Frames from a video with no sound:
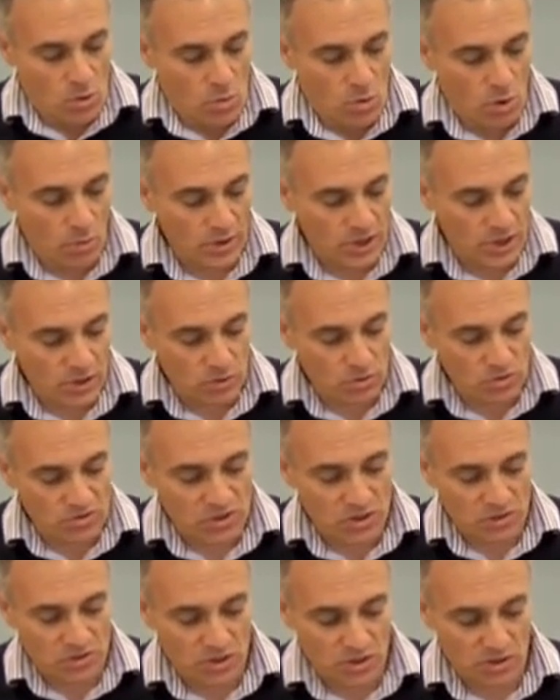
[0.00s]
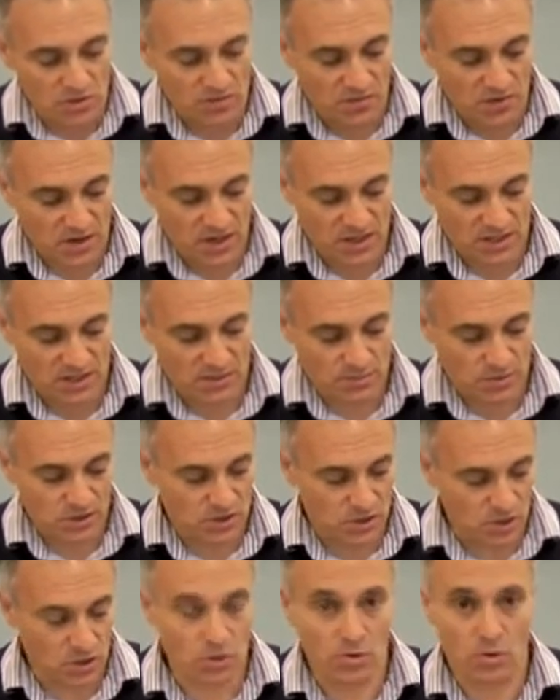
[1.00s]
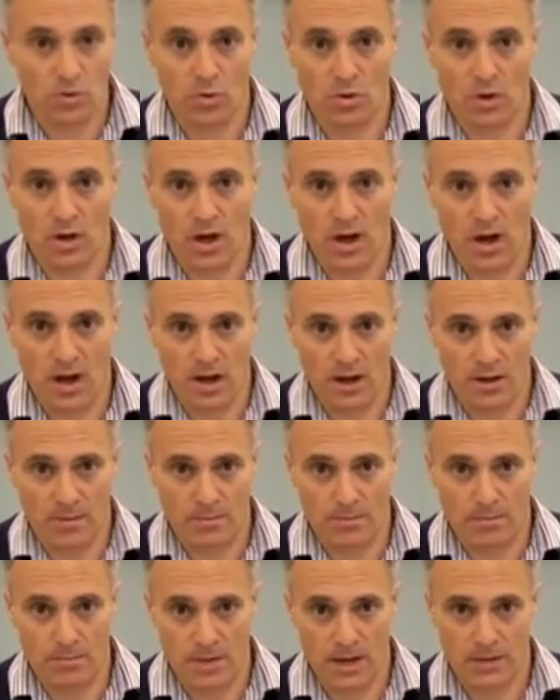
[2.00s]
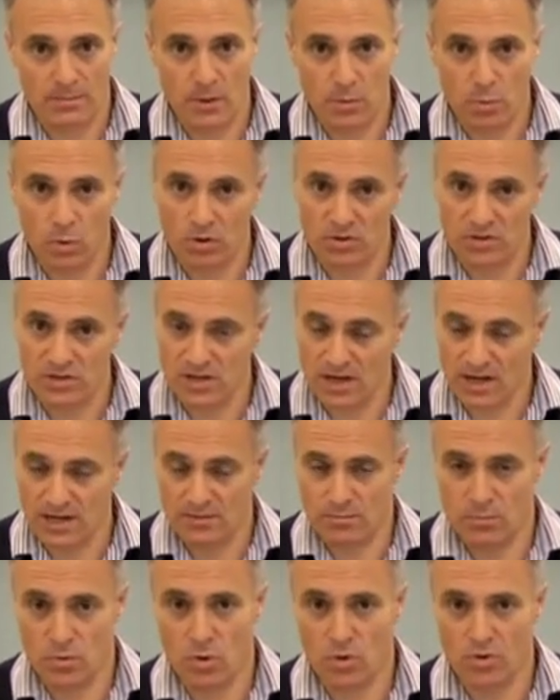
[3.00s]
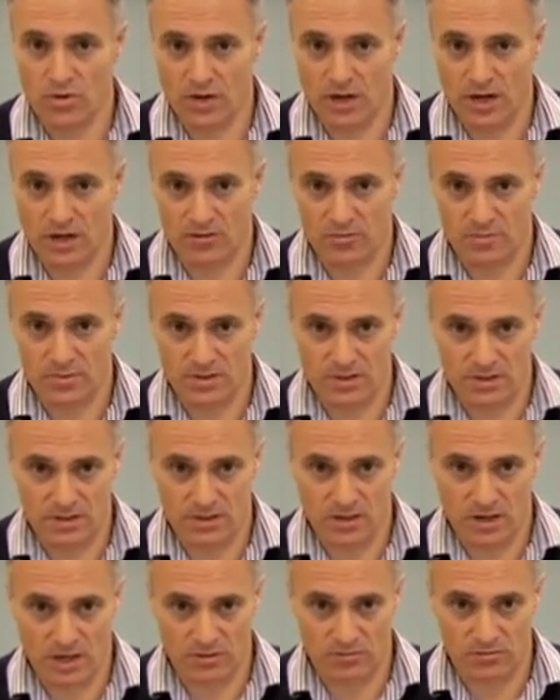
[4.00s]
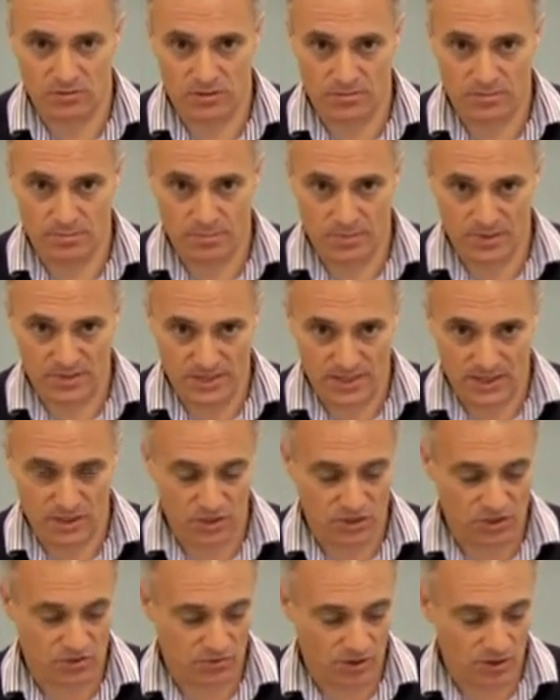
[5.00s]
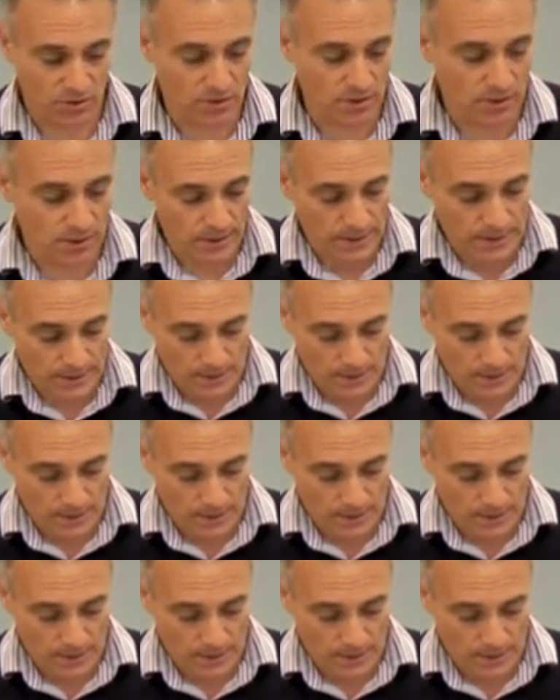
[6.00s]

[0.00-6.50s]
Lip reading: What we can also do for customers who maybe want slightly more than 100% stroke,